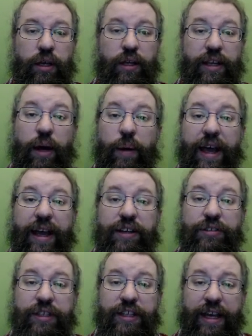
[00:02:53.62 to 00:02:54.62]
Now, I
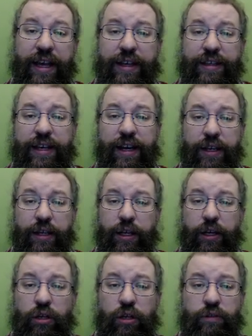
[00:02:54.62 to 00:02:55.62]
actually can calculate
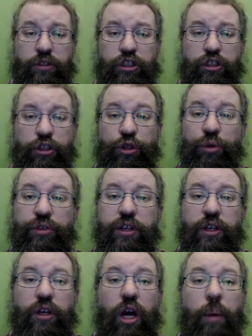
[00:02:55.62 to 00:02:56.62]
curvature using
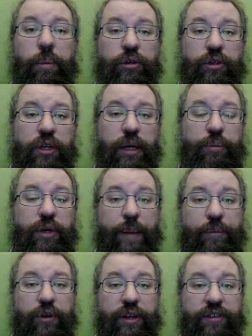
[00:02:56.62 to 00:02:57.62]
an arbitrary
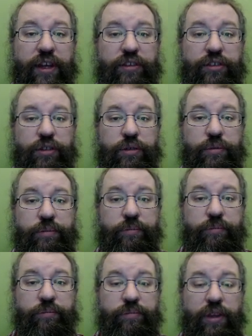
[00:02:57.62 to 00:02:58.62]
parameterization.
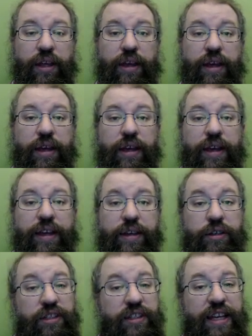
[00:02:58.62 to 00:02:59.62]

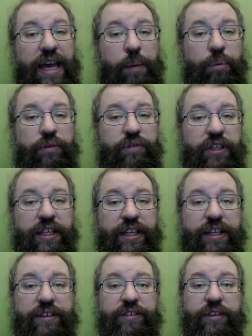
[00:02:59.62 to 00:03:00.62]
Here, kappa of
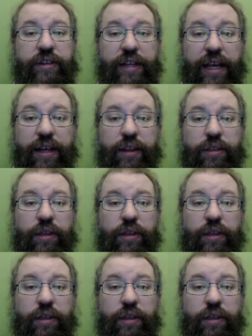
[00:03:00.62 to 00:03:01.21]
t is the length